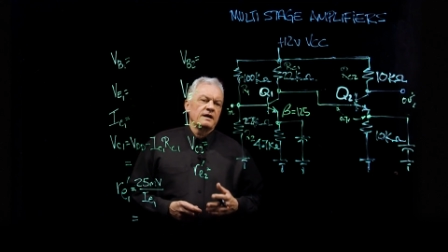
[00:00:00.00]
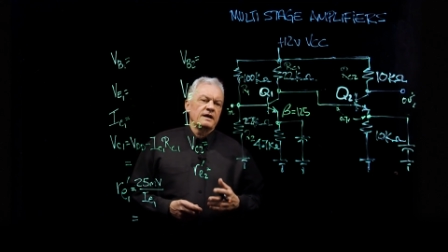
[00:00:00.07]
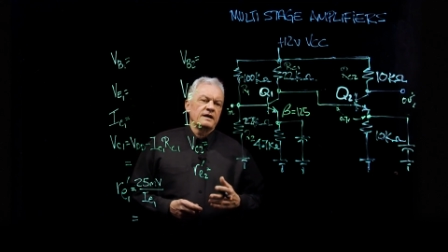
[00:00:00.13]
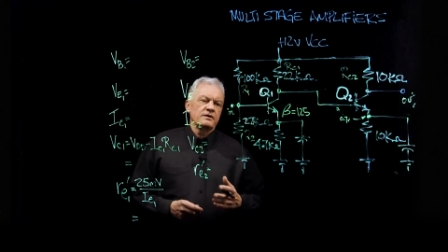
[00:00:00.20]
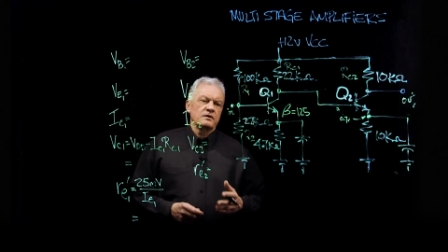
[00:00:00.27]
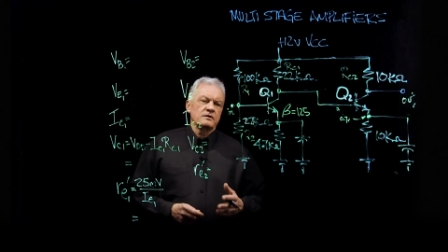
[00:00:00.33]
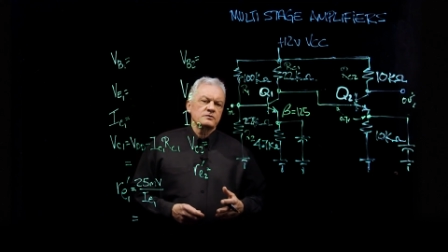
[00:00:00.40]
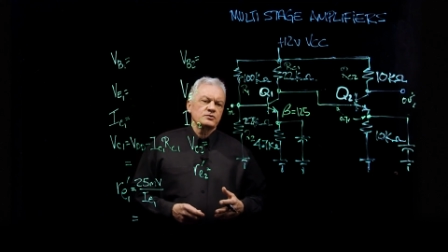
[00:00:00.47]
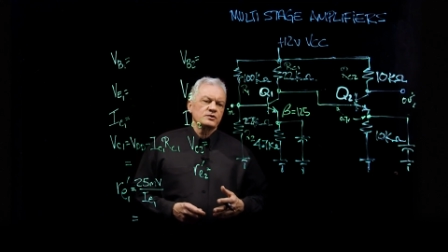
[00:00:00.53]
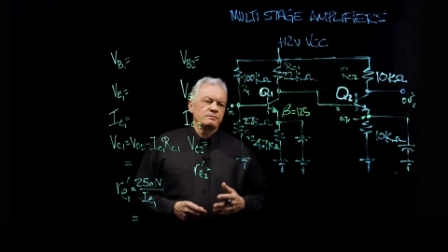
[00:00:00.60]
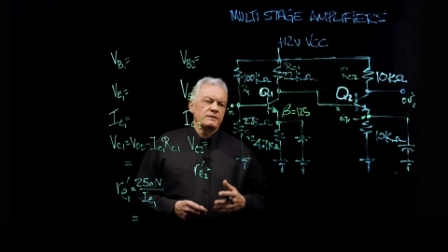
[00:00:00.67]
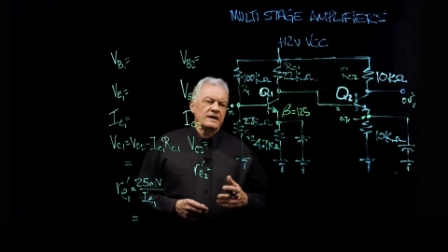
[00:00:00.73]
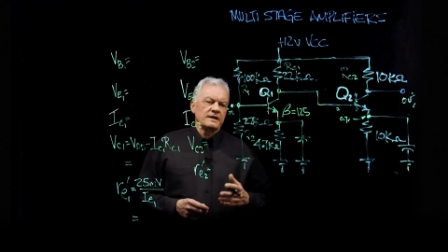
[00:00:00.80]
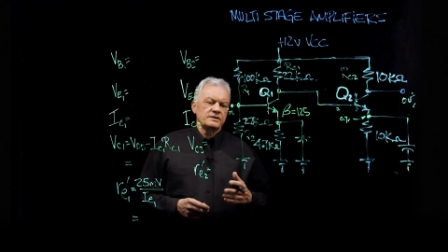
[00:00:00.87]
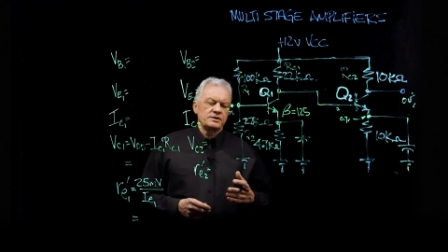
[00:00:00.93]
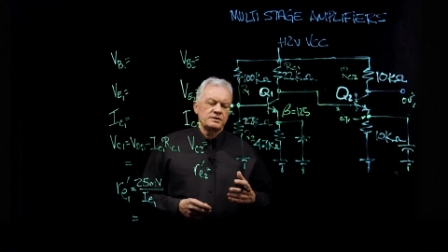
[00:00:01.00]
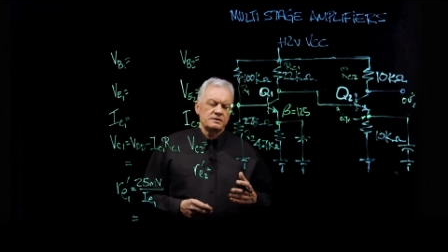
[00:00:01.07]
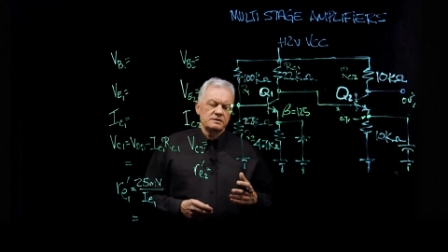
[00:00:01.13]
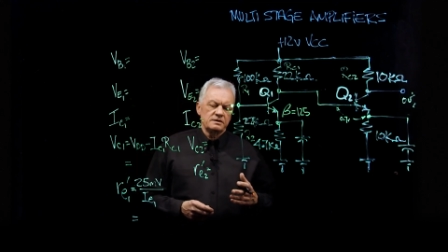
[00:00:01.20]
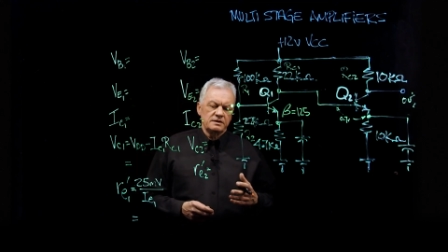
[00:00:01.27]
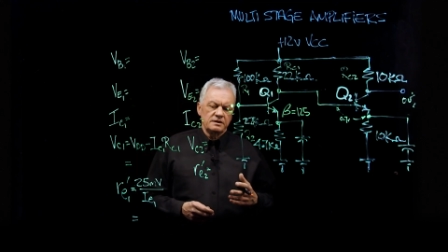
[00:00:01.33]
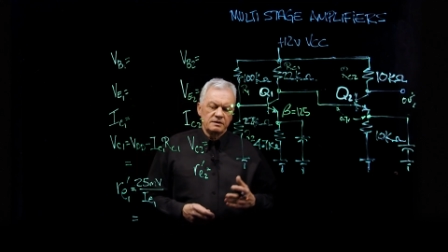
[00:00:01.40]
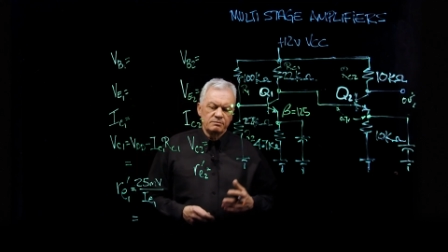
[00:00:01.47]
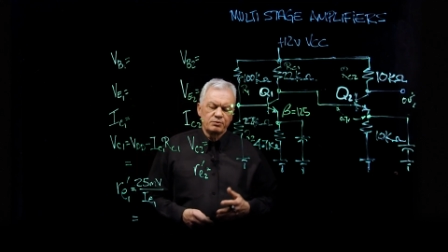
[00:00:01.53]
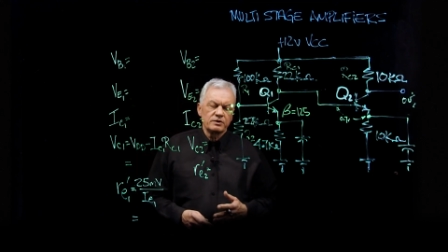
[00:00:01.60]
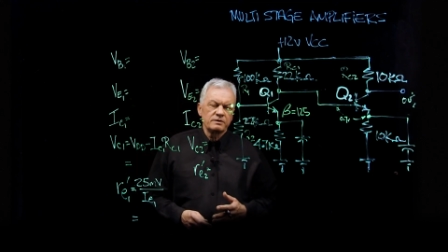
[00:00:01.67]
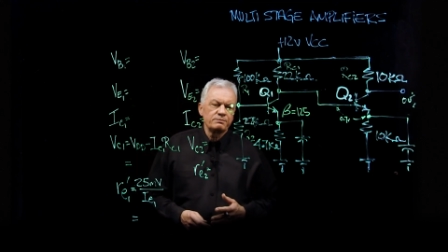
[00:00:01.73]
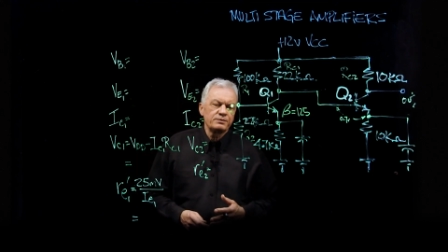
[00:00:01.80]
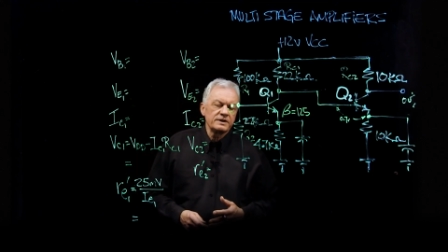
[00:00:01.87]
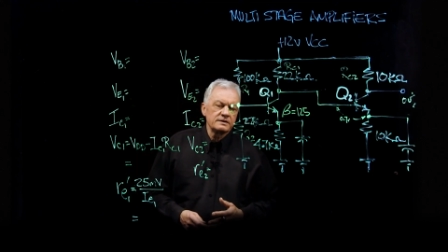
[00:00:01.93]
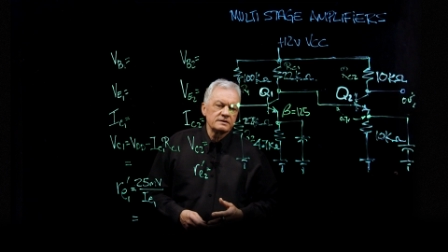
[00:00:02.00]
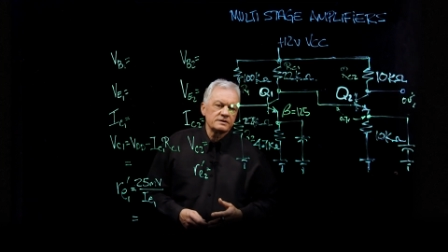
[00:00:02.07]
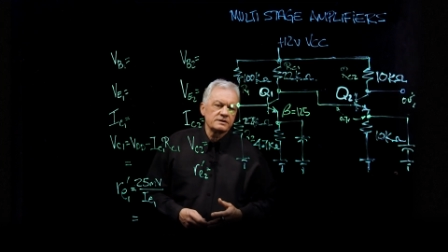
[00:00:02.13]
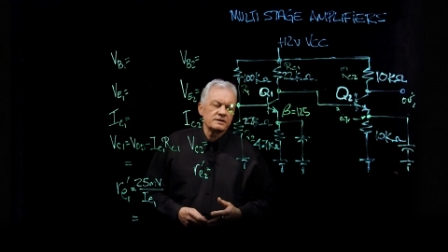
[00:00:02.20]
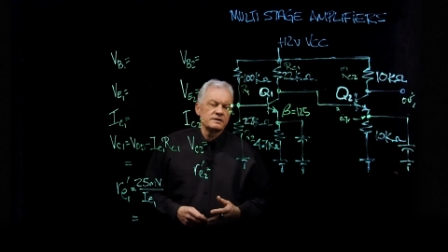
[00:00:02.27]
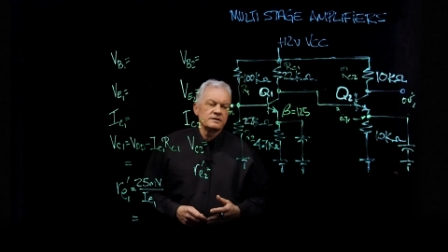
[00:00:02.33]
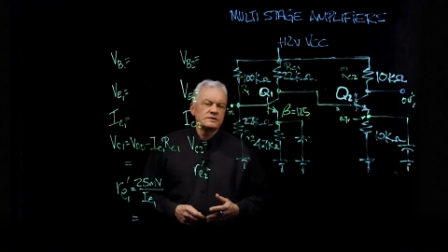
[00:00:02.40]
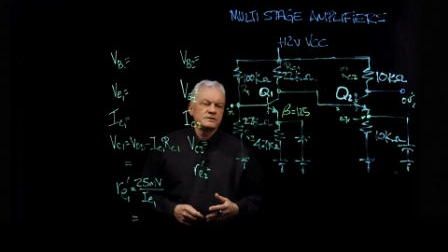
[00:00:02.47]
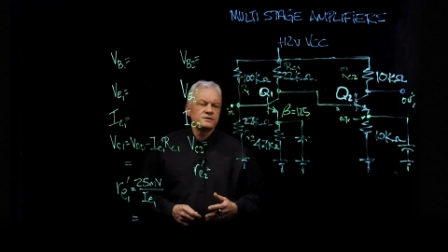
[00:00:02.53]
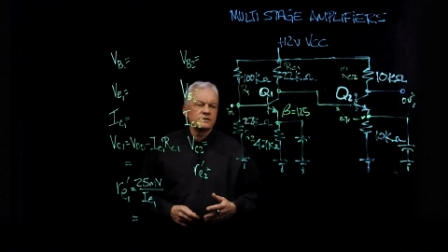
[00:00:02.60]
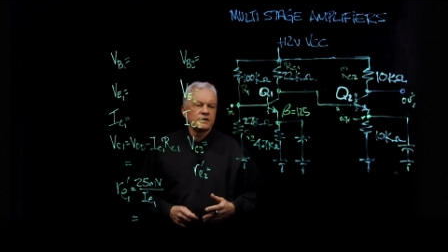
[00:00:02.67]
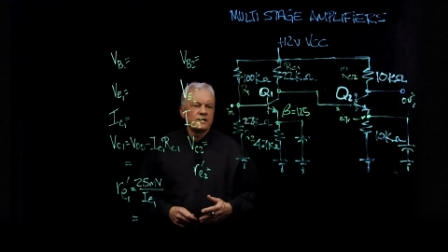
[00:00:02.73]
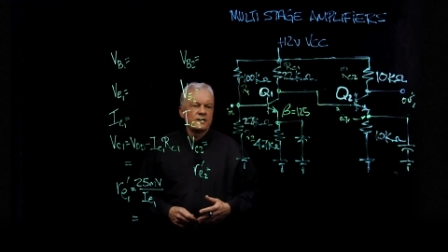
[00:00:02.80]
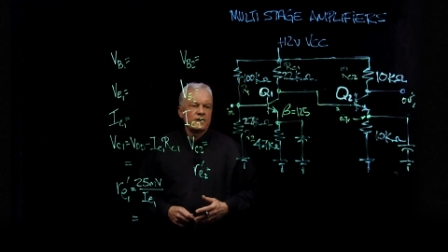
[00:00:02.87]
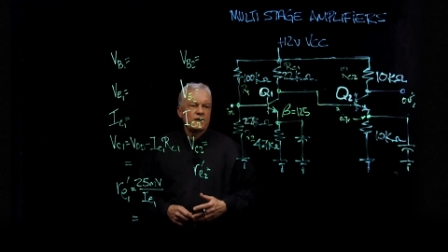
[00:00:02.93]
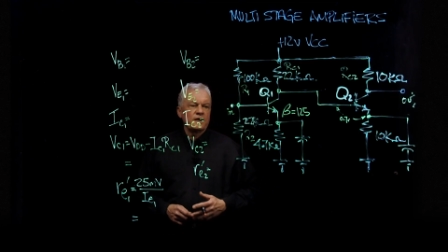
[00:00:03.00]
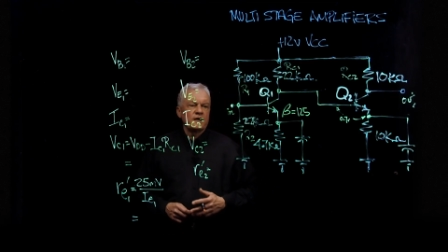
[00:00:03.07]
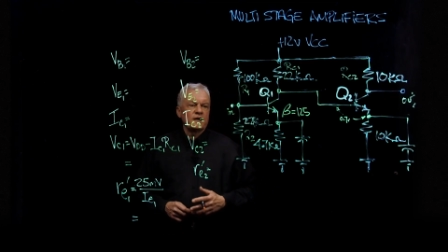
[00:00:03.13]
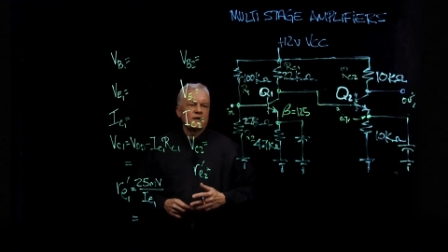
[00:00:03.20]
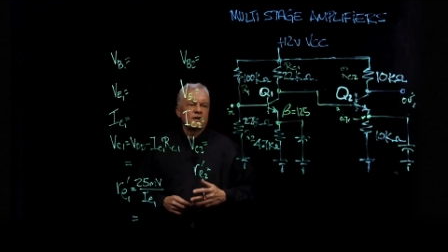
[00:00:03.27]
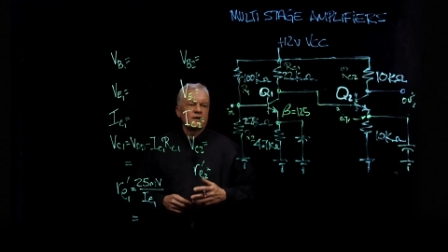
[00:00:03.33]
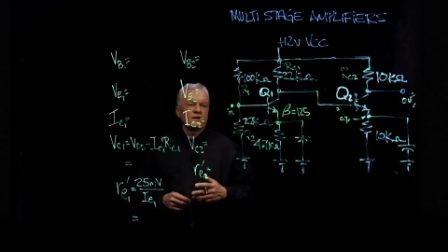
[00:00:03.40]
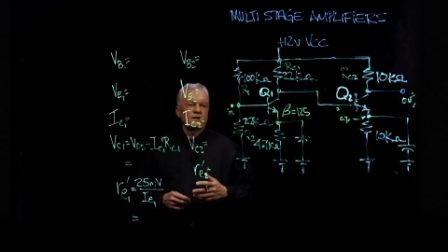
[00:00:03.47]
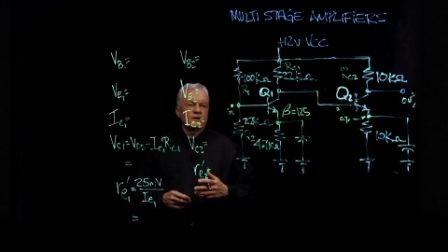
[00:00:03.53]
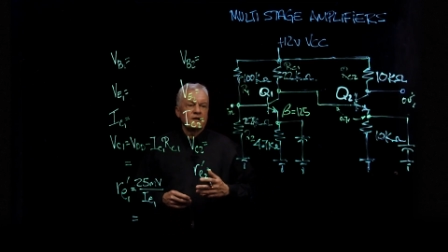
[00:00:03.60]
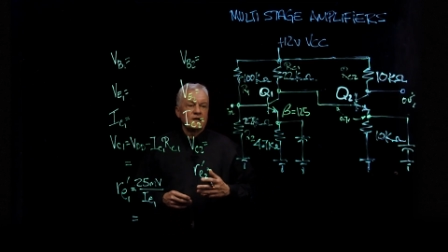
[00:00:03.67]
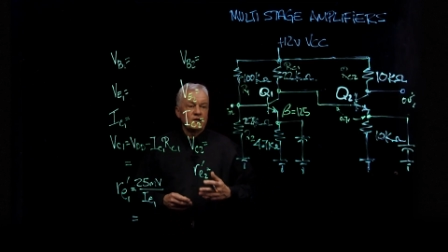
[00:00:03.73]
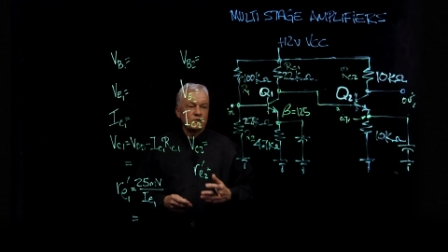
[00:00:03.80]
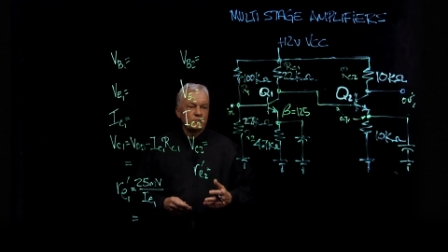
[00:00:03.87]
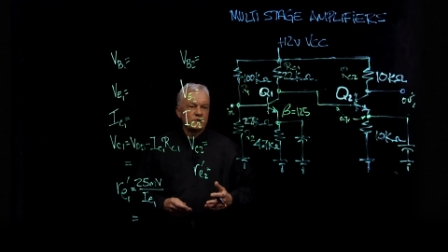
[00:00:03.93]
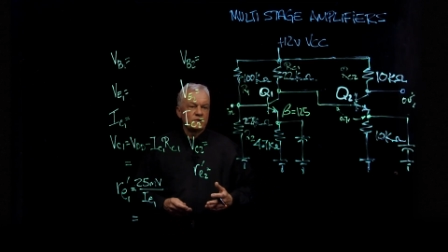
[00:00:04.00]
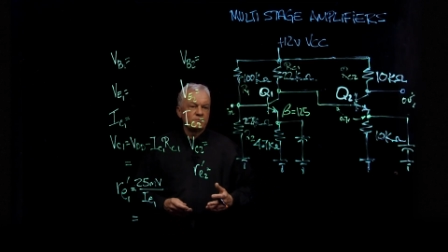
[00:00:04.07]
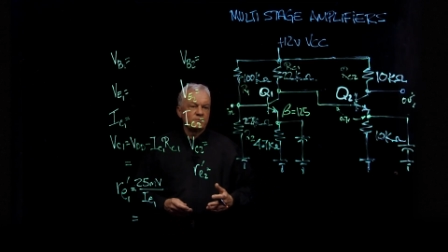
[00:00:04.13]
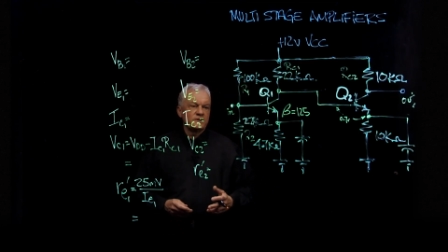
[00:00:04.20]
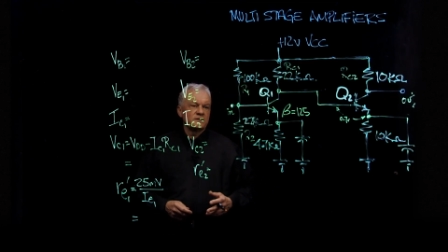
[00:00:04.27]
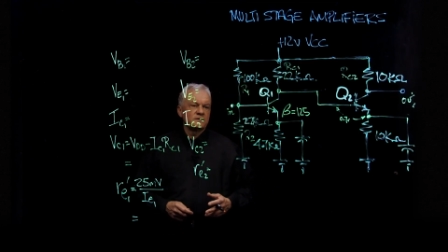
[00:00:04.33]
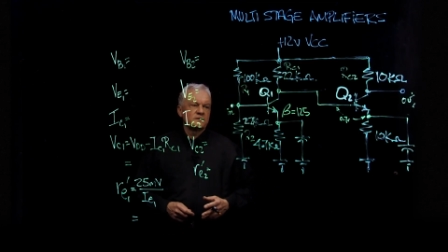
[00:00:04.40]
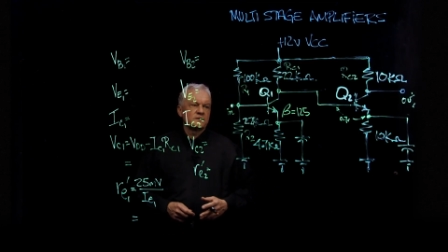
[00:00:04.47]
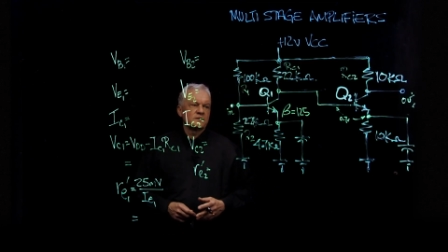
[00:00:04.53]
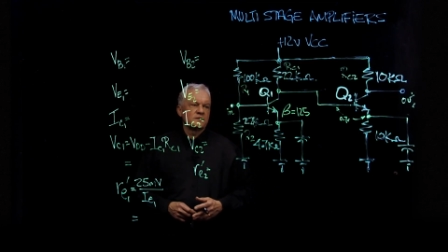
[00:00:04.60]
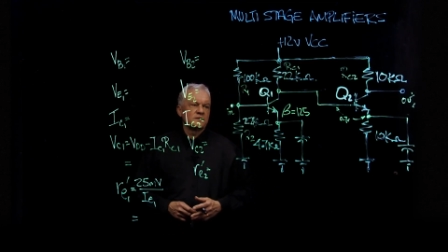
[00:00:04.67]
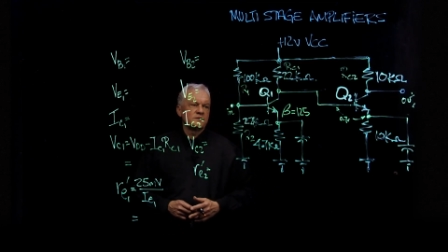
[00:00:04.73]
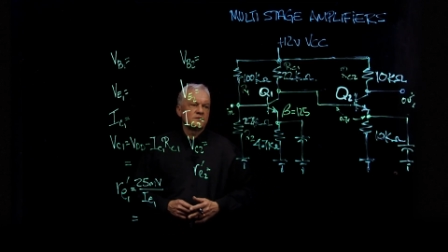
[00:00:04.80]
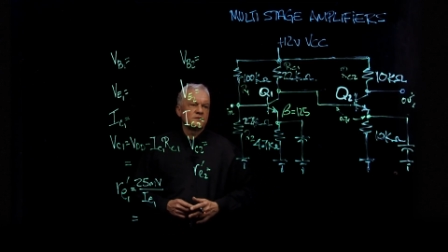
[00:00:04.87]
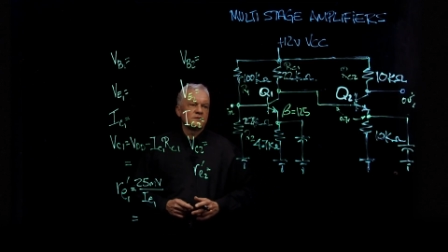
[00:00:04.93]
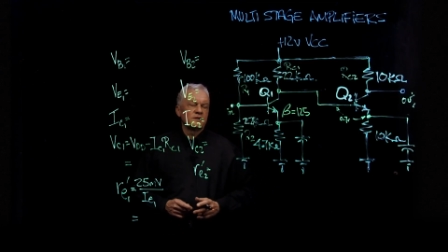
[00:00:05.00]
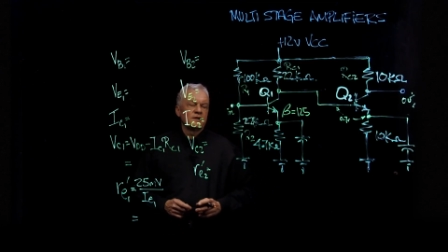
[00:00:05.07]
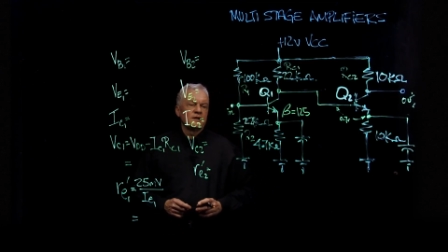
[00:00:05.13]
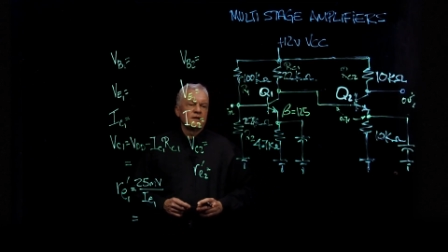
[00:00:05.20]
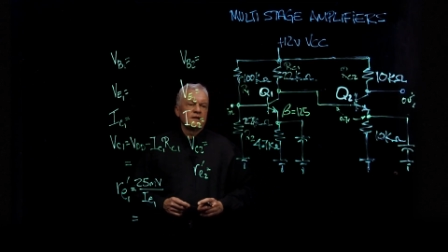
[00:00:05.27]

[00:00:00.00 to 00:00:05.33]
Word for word: and also match input impedances and output impedances.